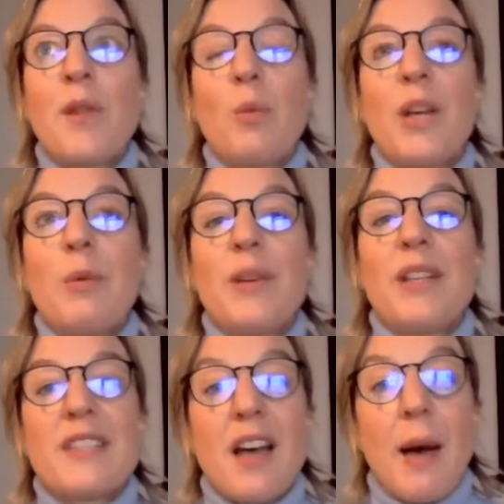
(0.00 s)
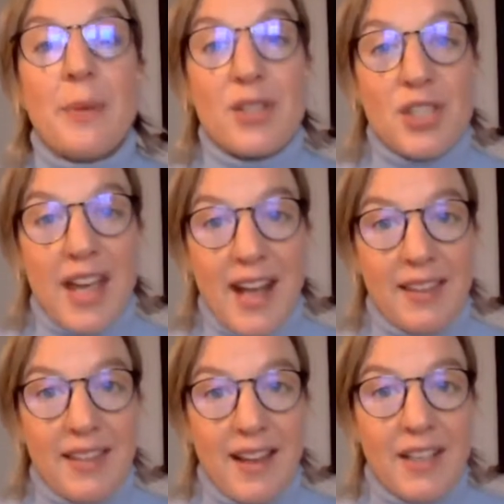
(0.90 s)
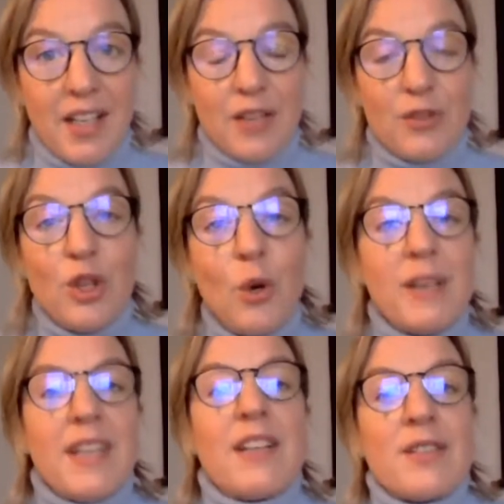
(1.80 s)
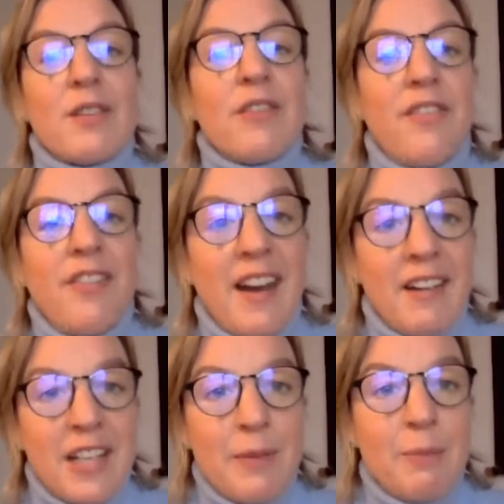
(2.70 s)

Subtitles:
we stop and check that nobody is unfairly